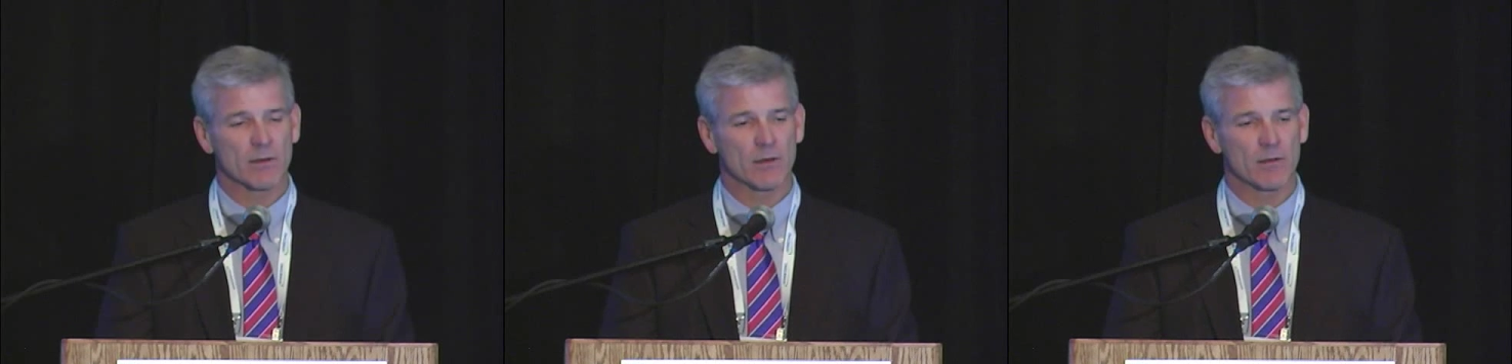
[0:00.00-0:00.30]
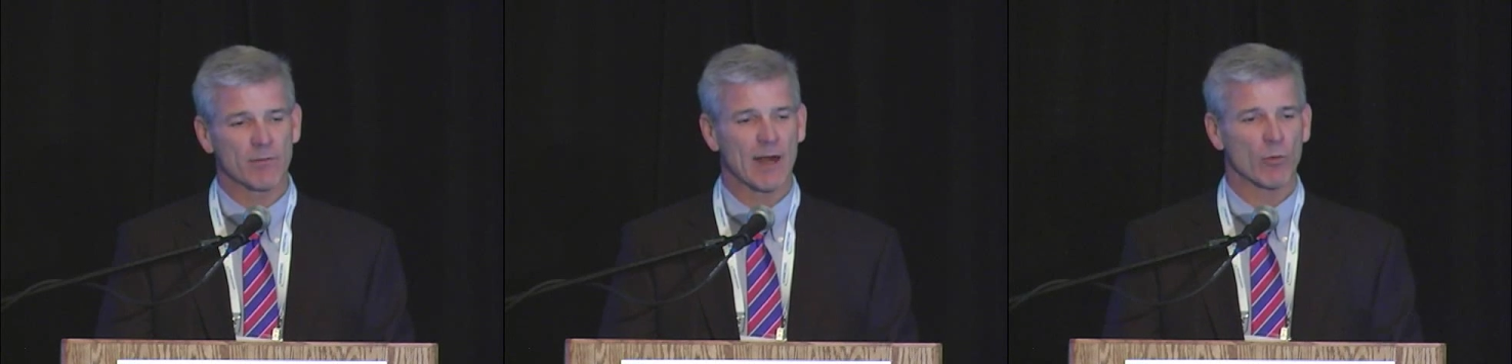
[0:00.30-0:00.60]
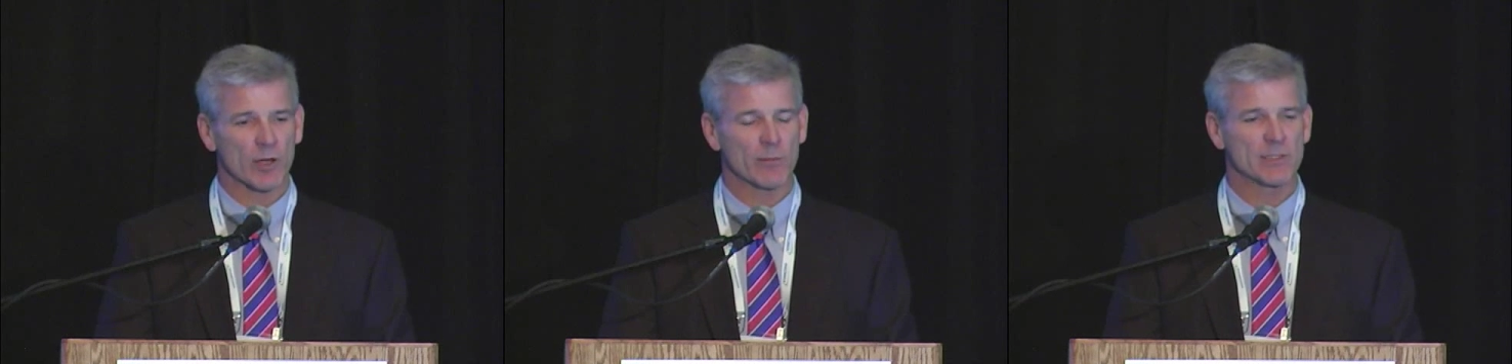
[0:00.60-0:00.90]
if I
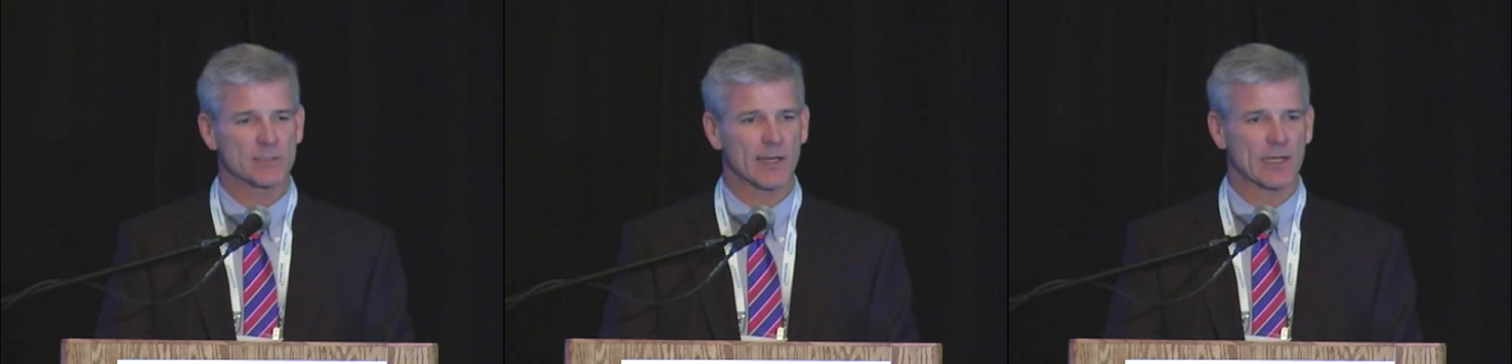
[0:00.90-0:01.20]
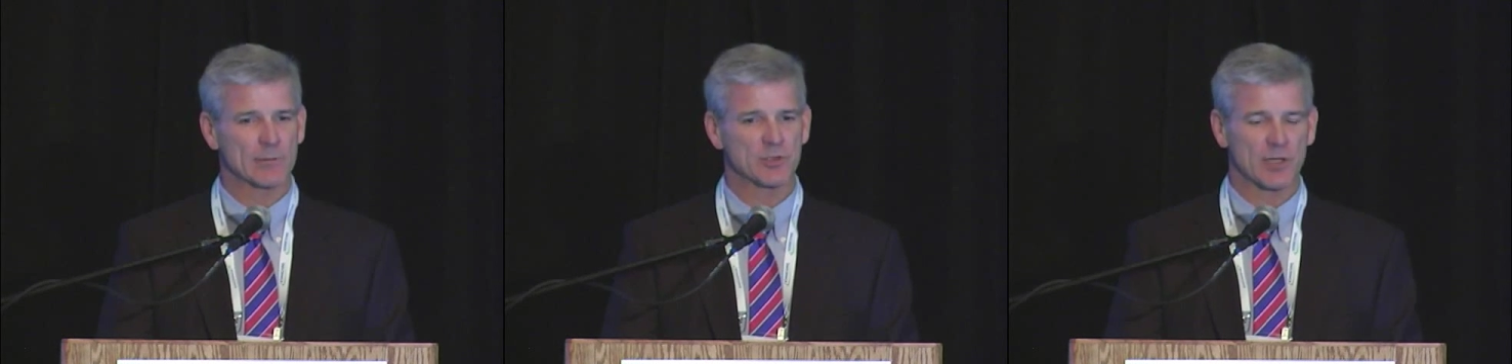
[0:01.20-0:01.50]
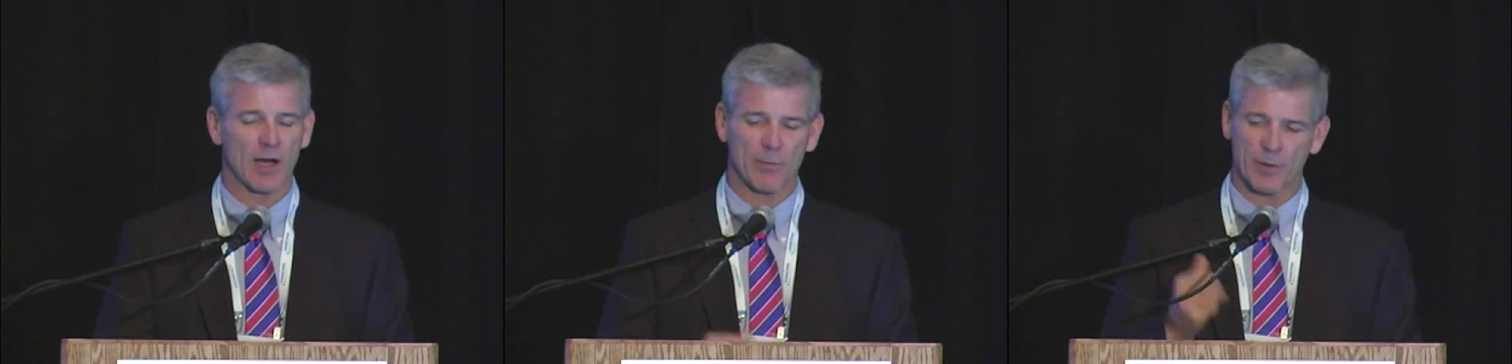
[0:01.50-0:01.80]
were going to be setting up
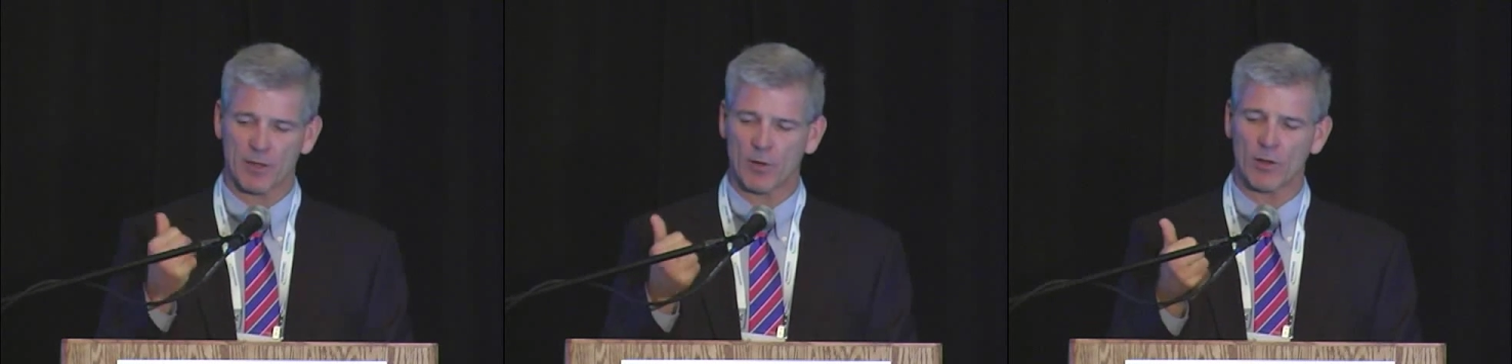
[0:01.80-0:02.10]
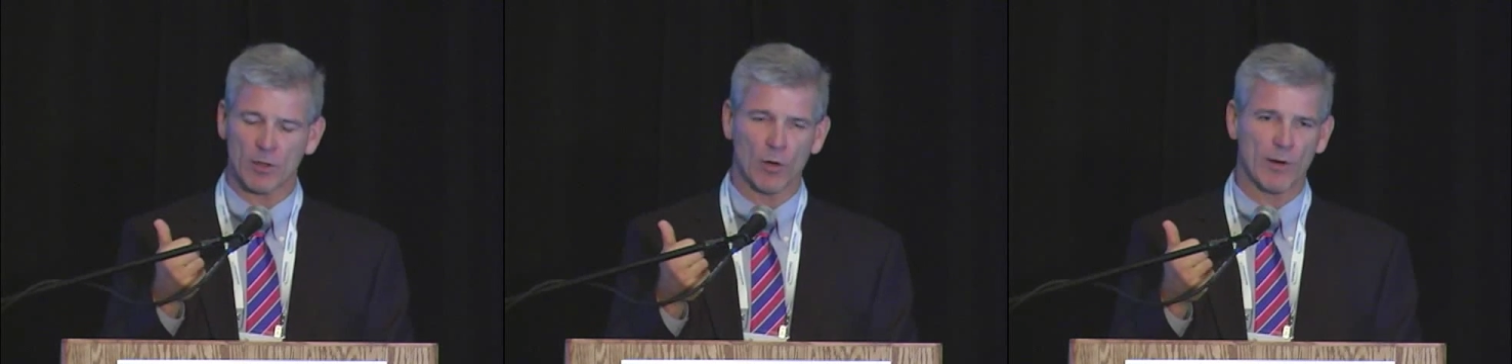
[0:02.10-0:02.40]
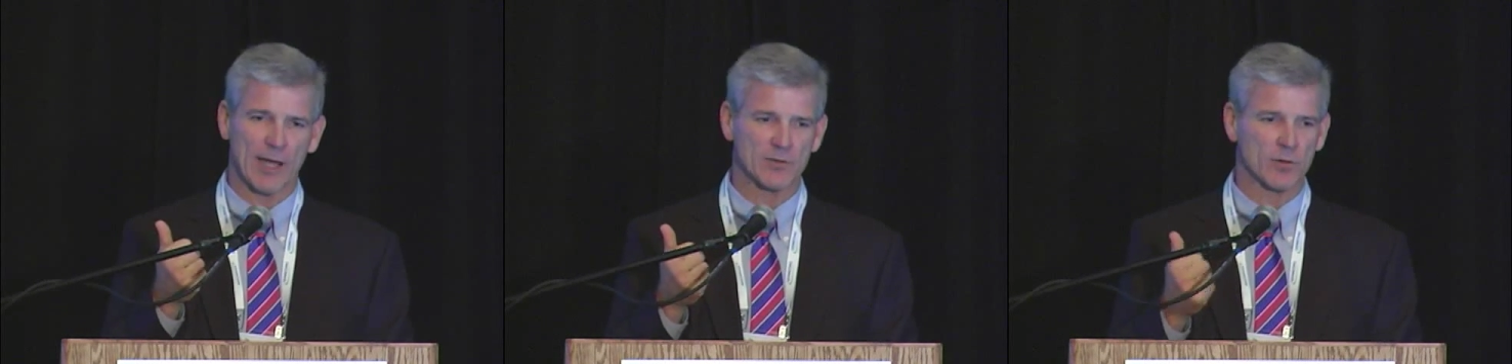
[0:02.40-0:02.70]
shop in a low
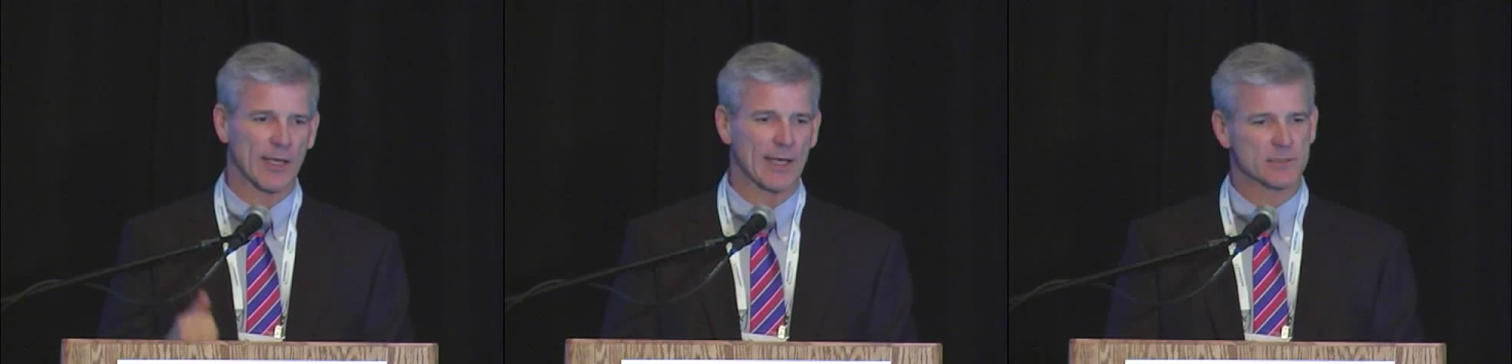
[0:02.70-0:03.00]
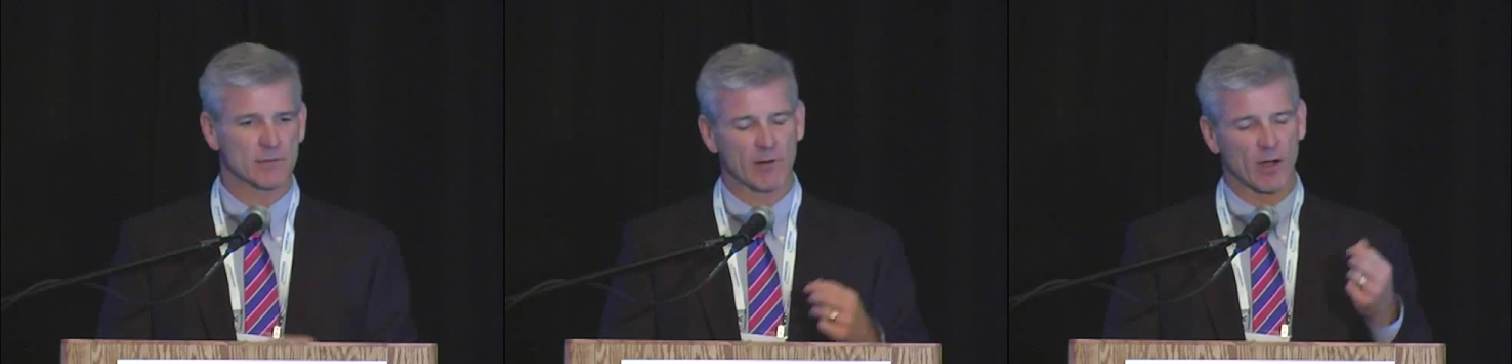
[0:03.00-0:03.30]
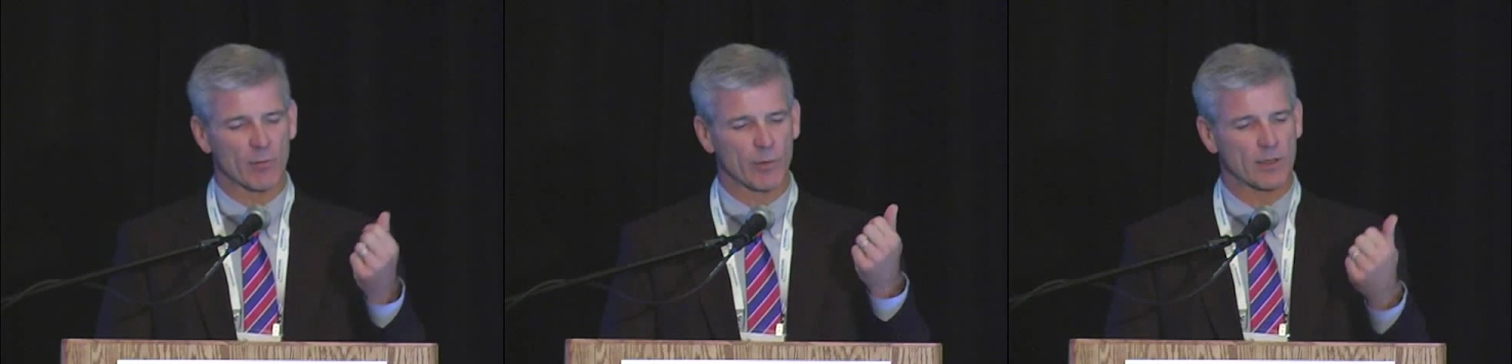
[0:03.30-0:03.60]
natural gas
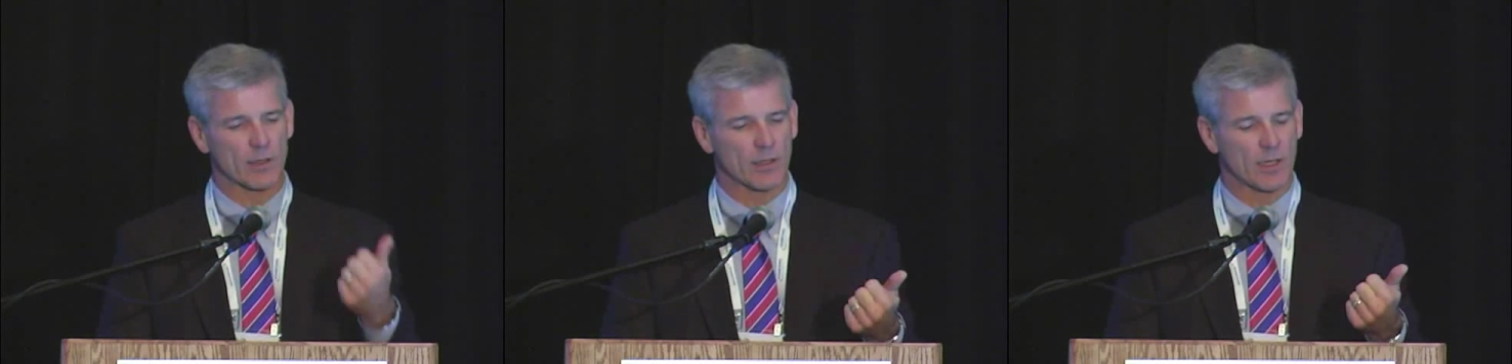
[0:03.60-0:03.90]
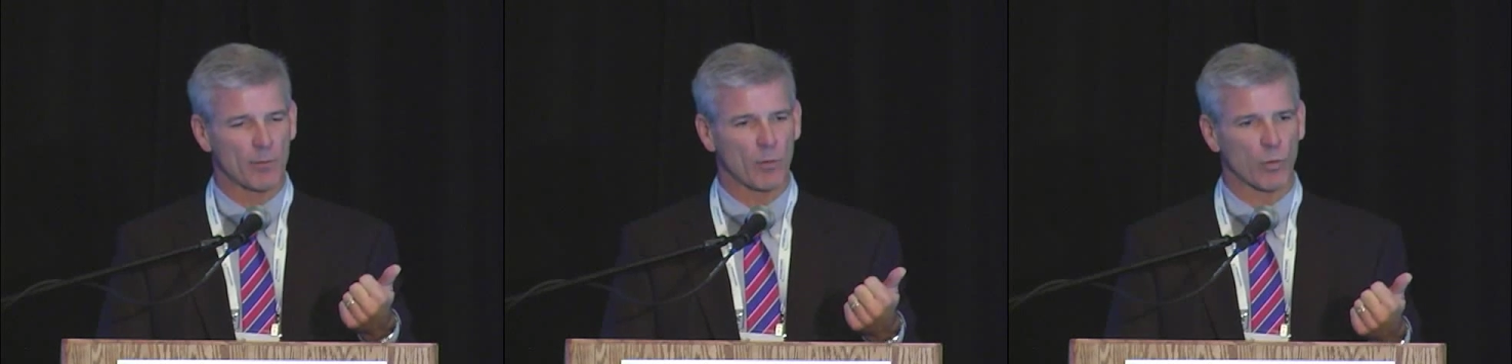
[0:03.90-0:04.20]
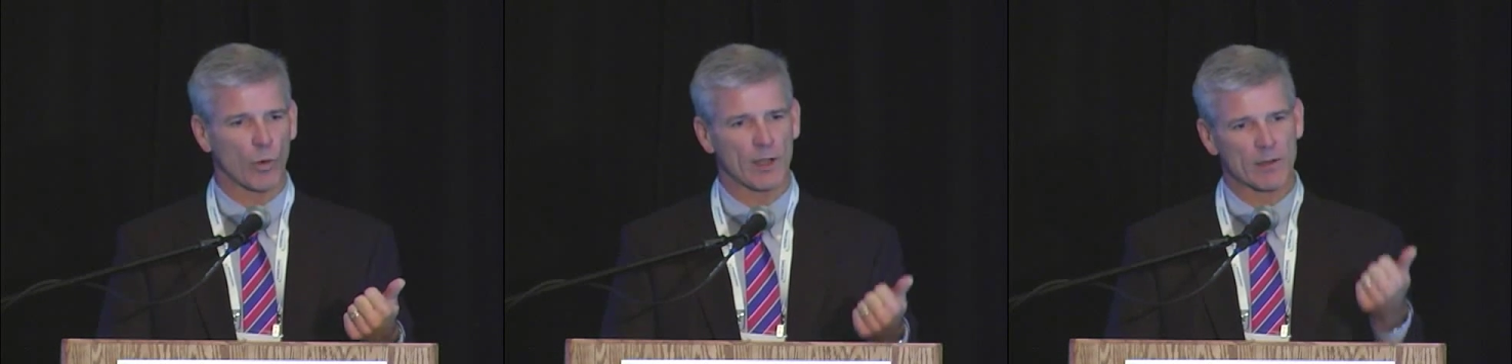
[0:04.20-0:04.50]
environment coupled
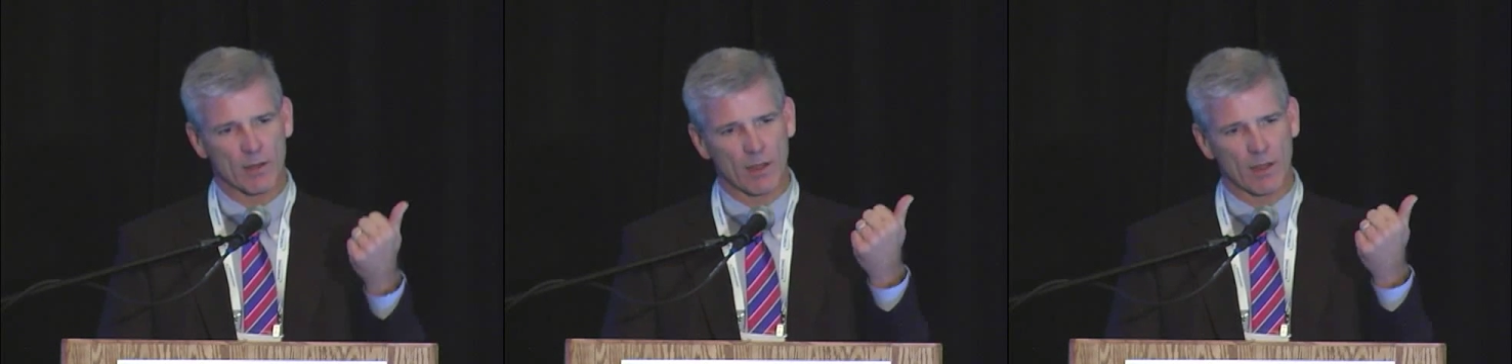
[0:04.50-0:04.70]
with